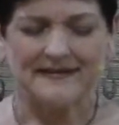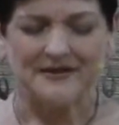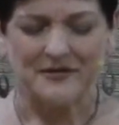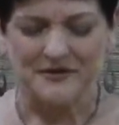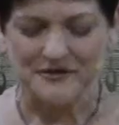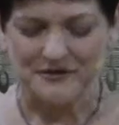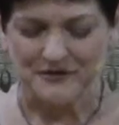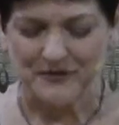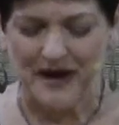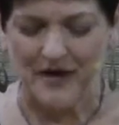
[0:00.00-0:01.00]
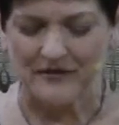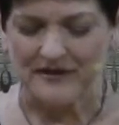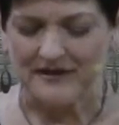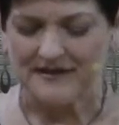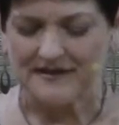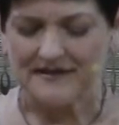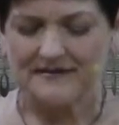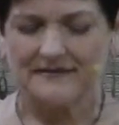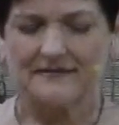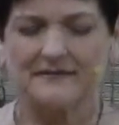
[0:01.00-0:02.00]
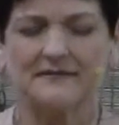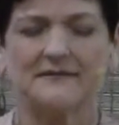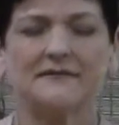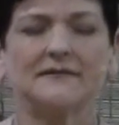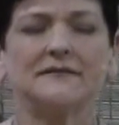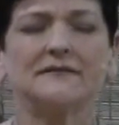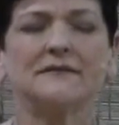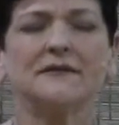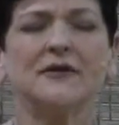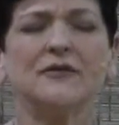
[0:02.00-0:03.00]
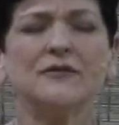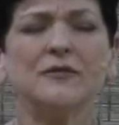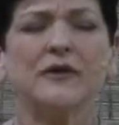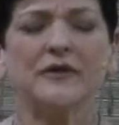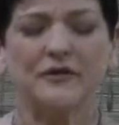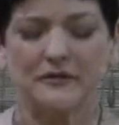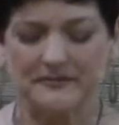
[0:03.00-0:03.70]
Notice your surroundings. Who's with you?